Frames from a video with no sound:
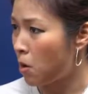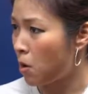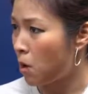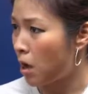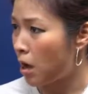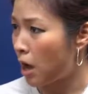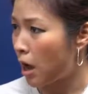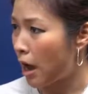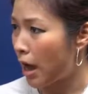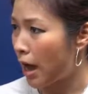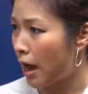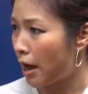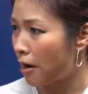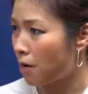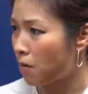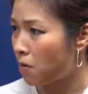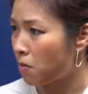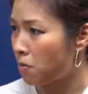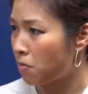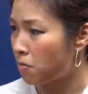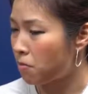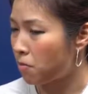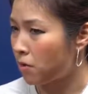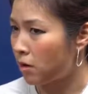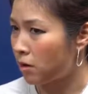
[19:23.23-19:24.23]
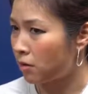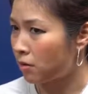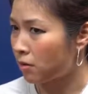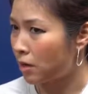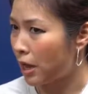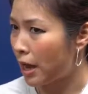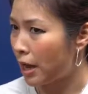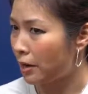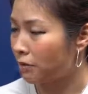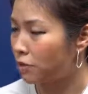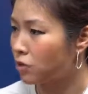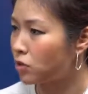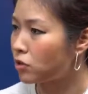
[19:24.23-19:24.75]
How
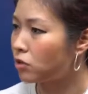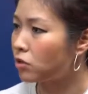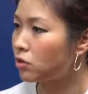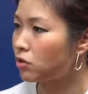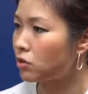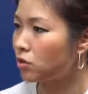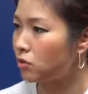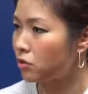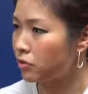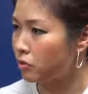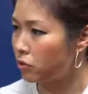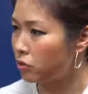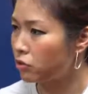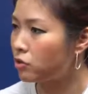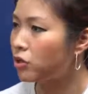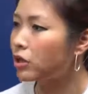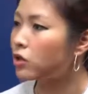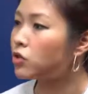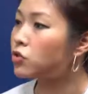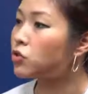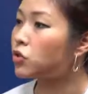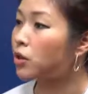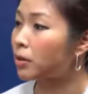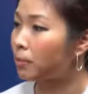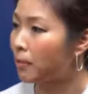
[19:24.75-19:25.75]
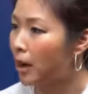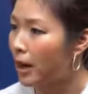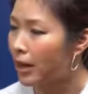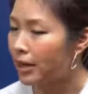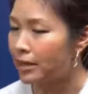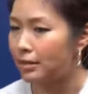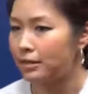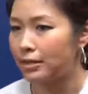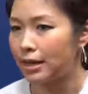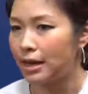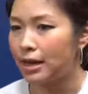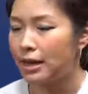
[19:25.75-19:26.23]
did you change your mind?